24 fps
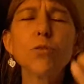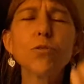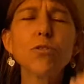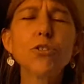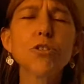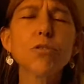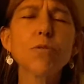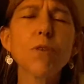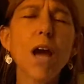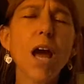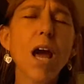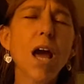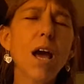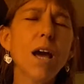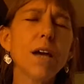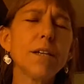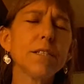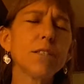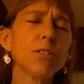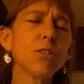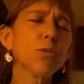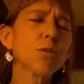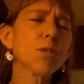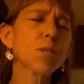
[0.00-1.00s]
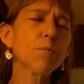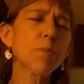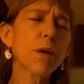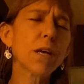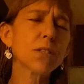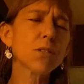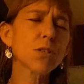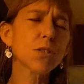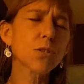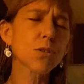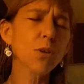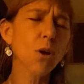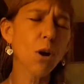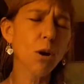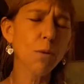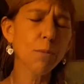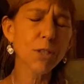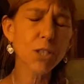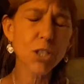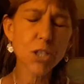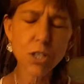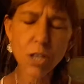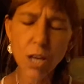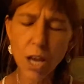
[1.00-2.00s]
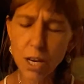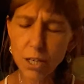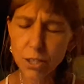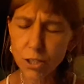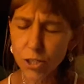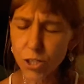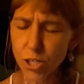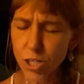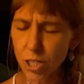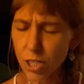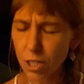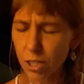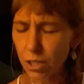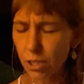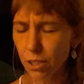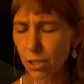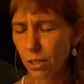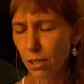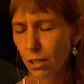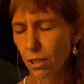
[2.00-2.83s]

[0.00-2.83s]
dread and you spend so much energy